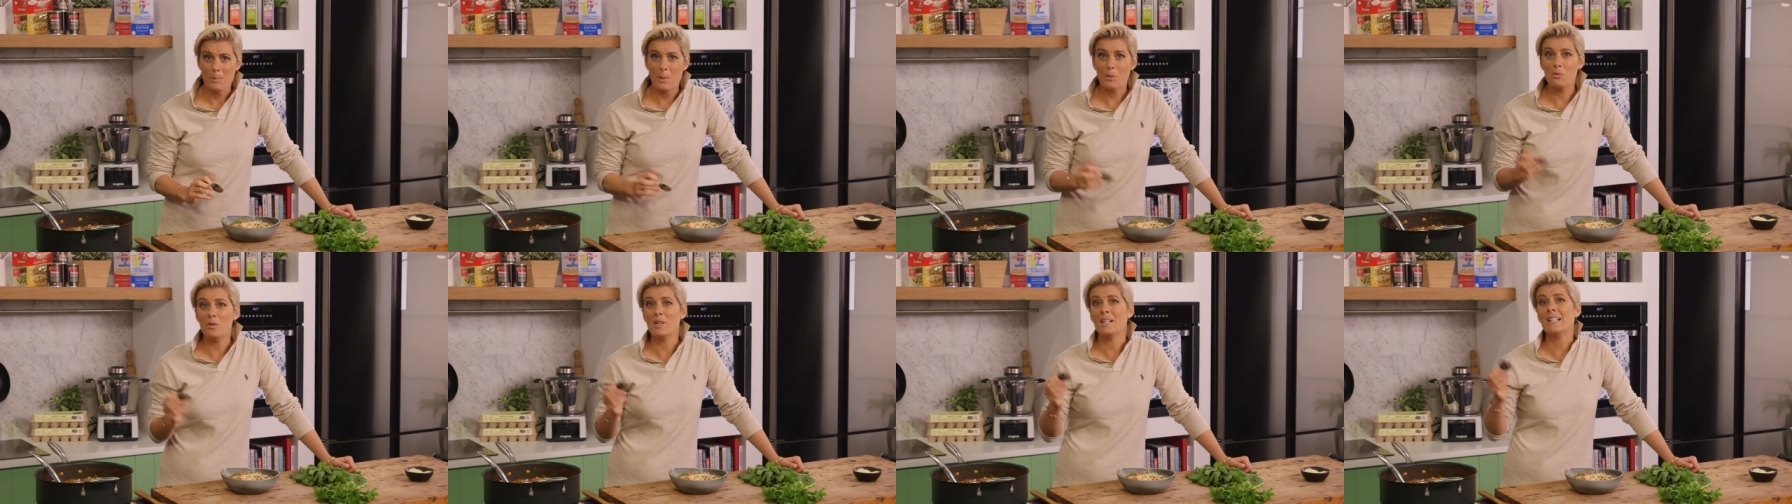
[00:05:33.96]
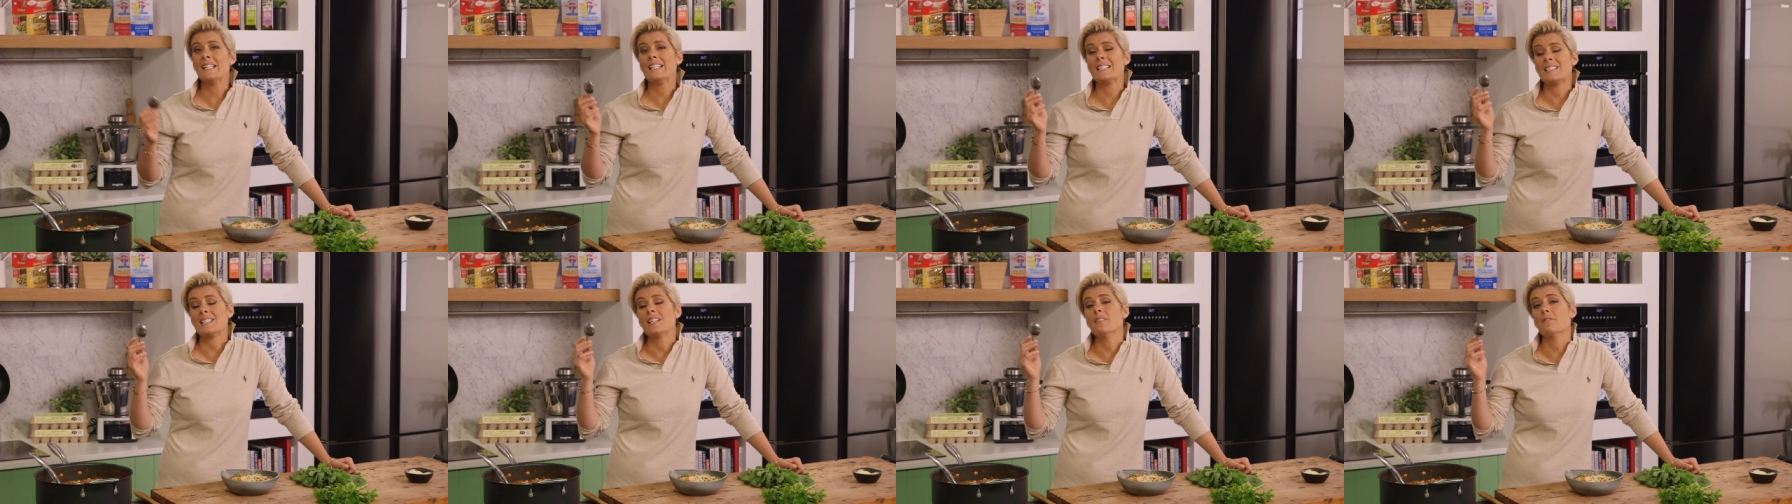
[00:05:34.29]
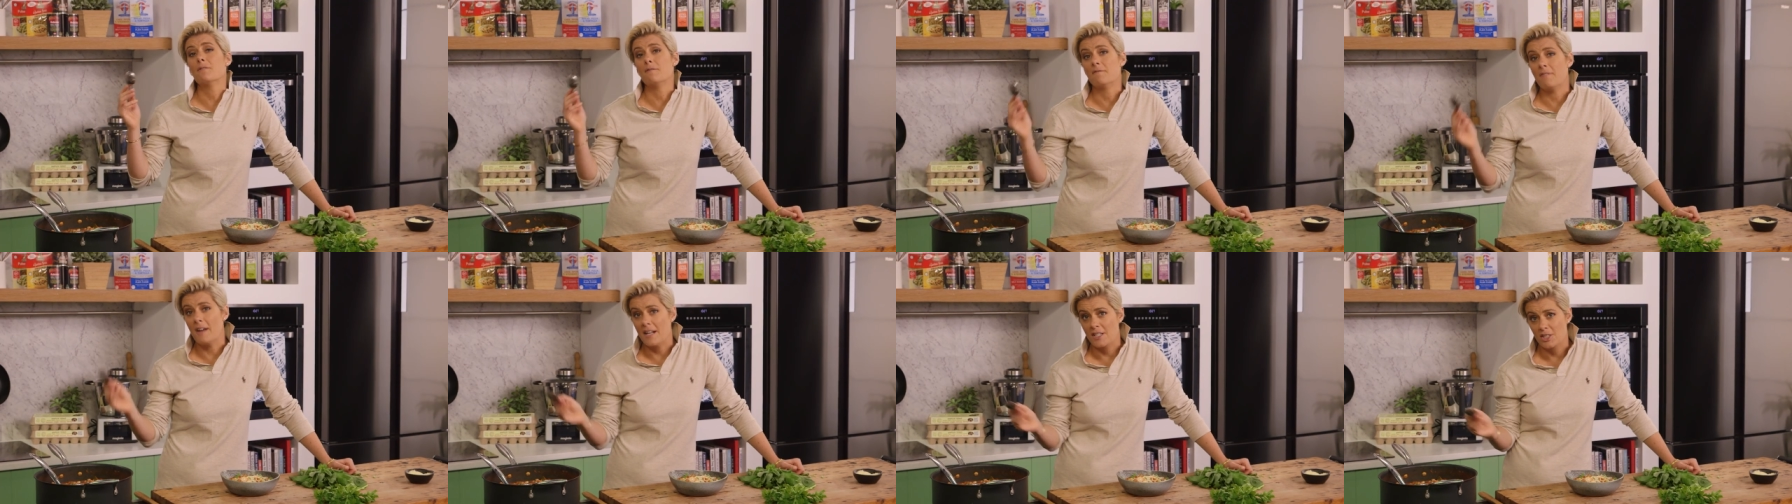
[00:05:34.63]
But really, it's the
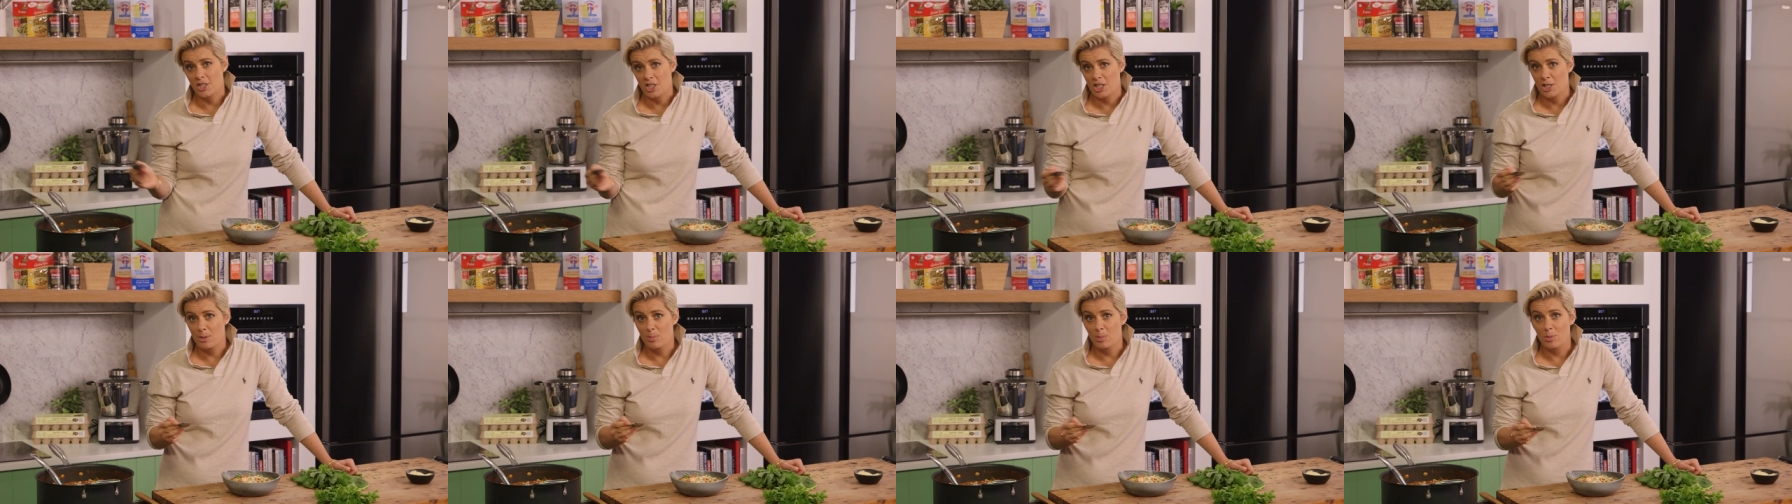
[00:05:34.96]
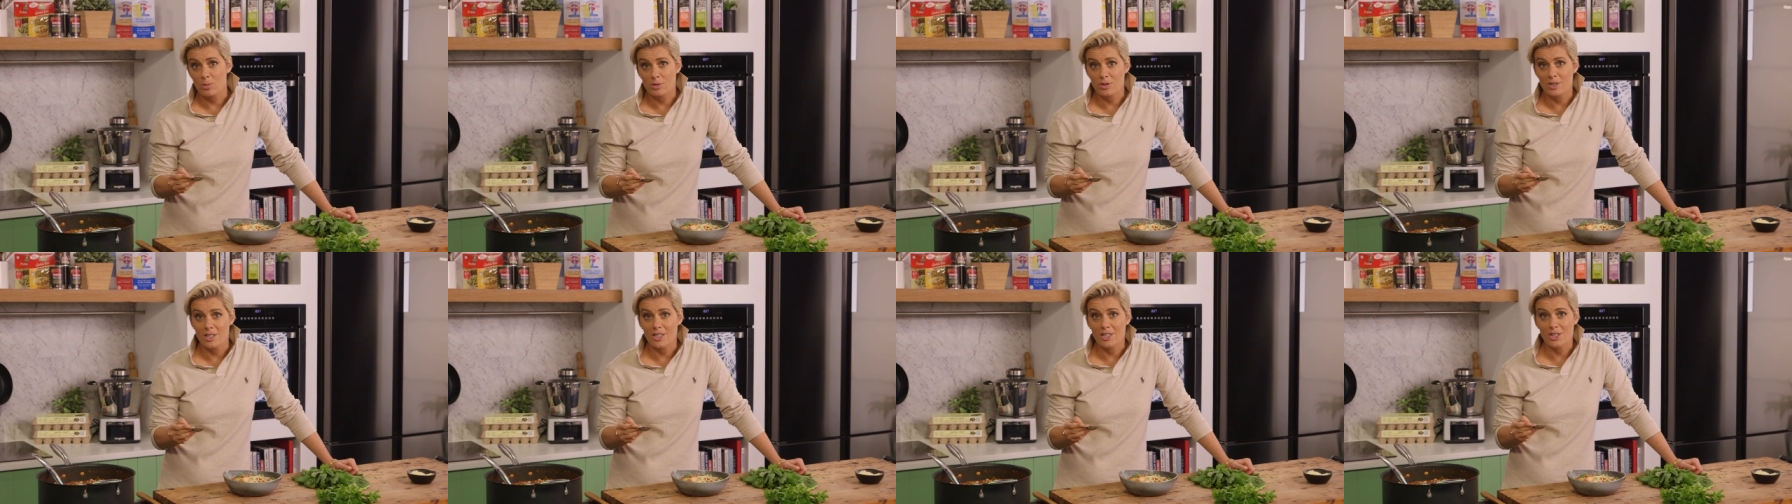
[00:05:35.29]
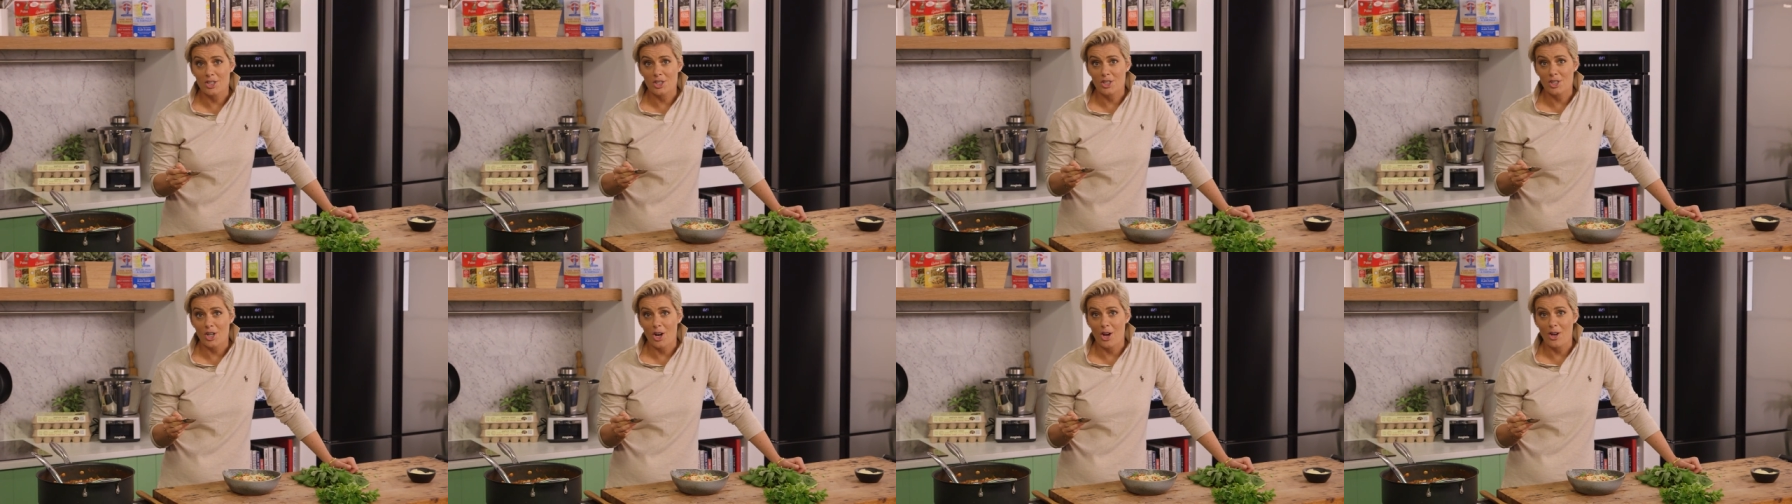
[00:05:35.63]
vegetables that
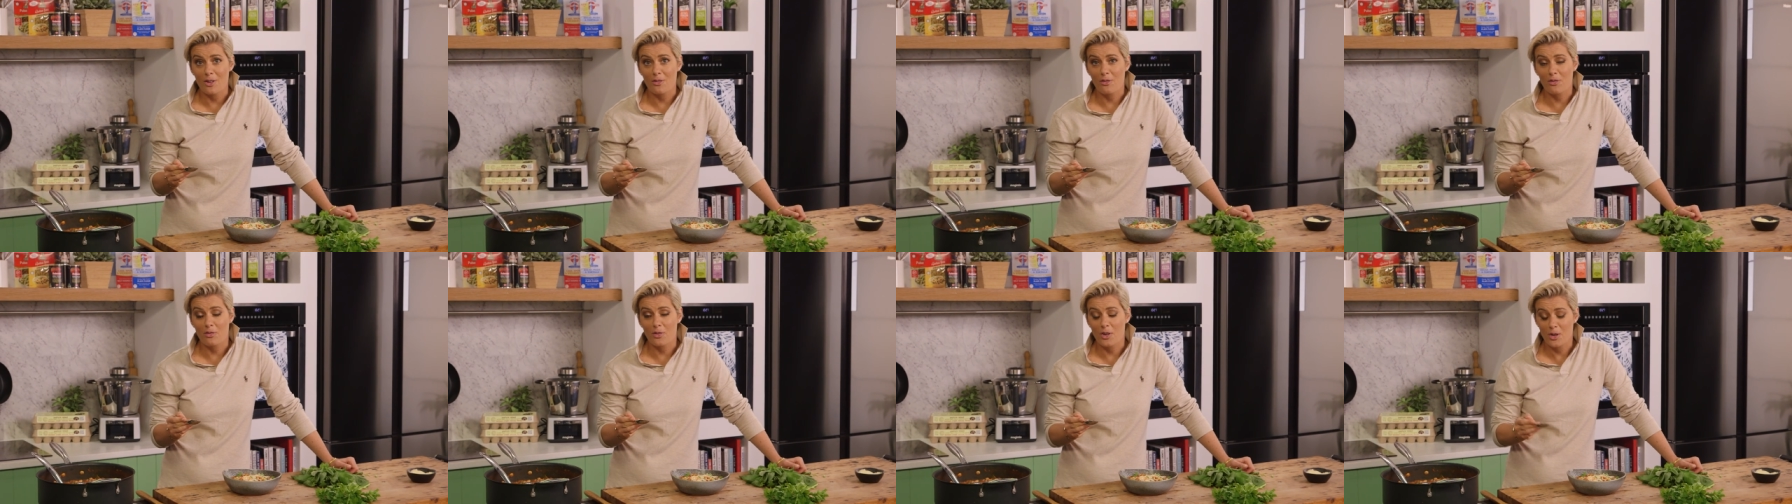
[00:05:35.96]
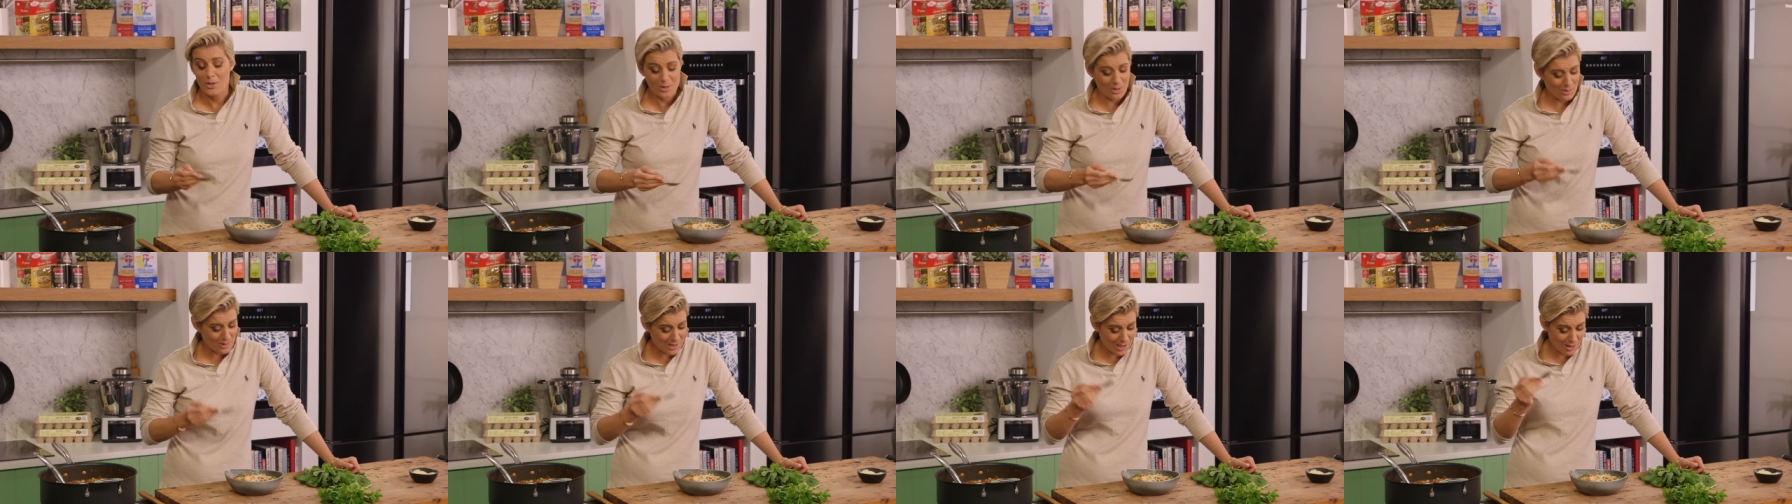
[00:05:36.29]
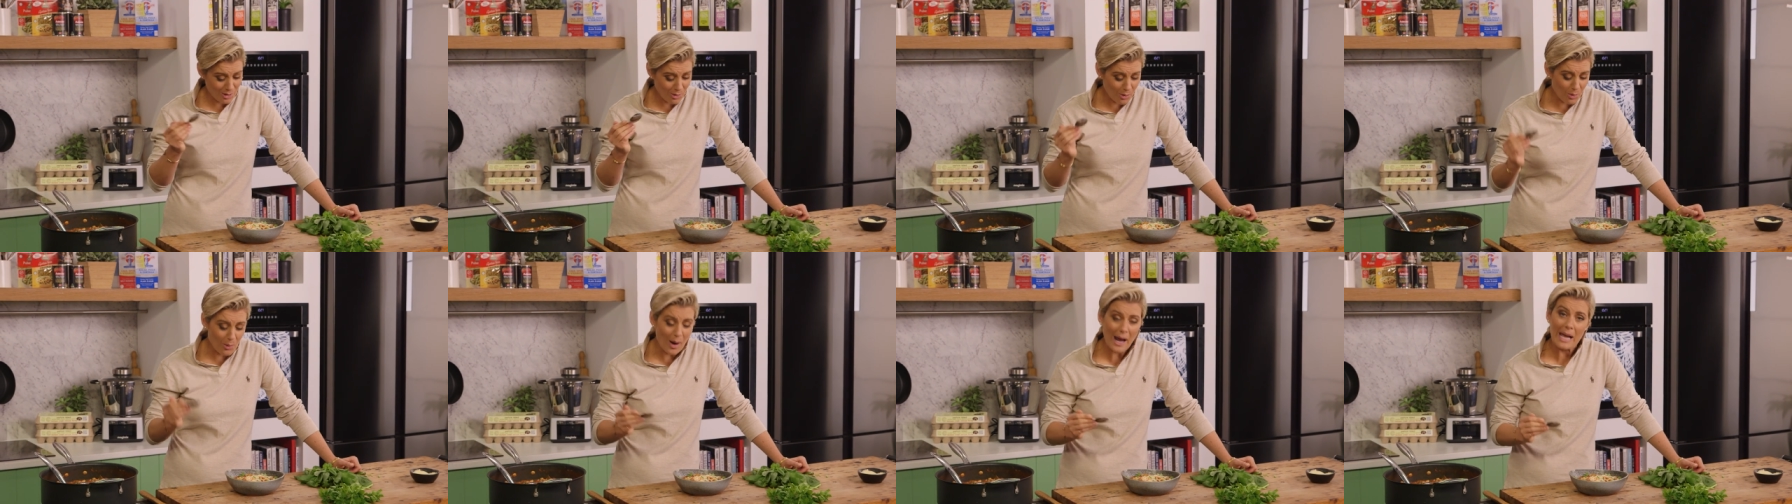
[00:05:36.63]
shine through. So it's a
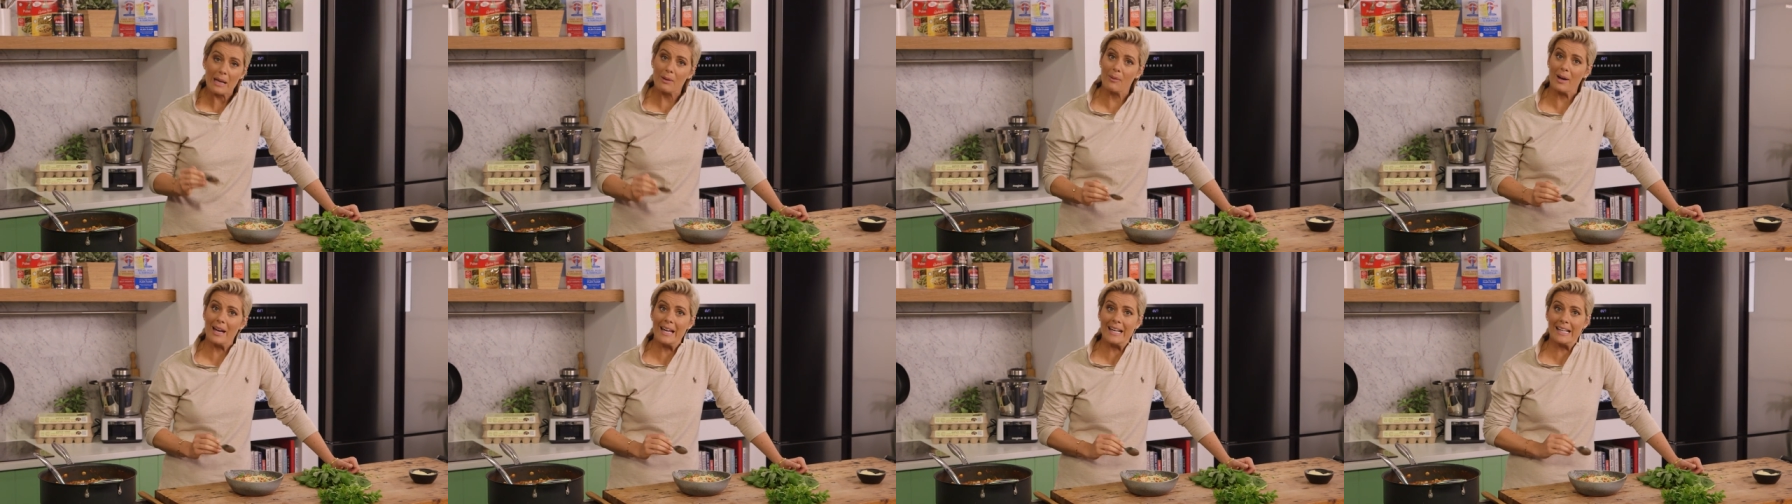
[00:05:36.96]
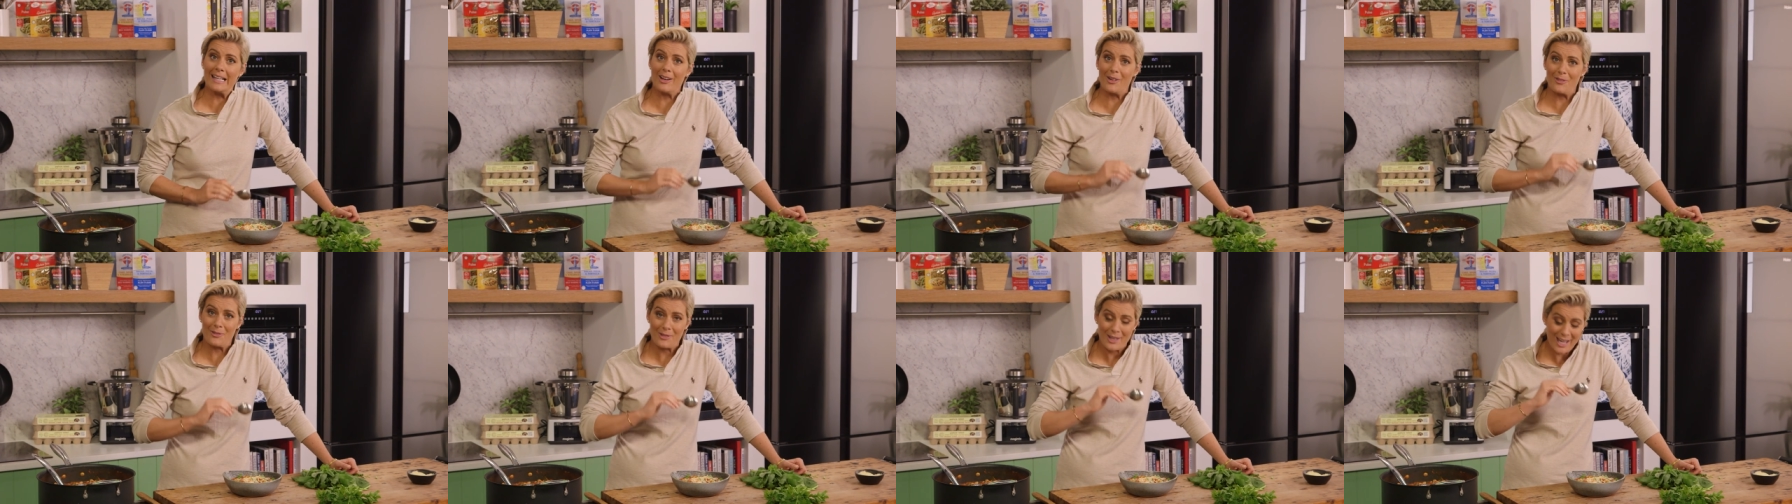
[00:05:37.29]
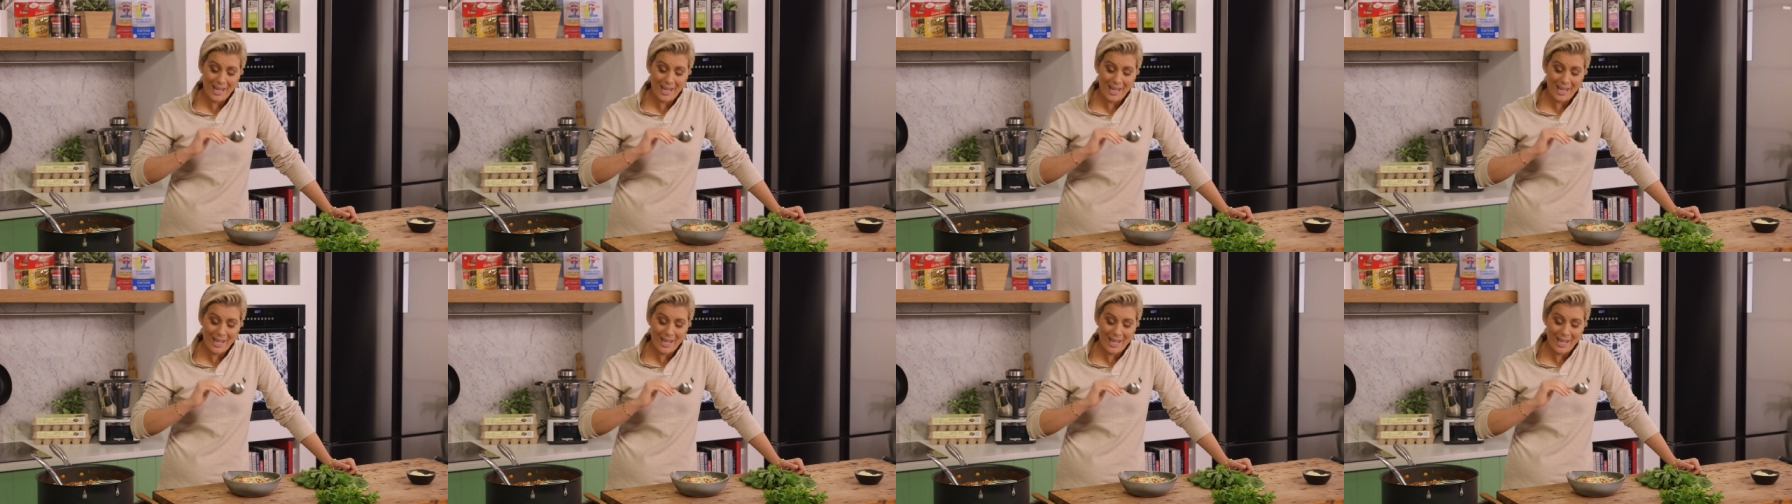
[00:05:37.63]
great way of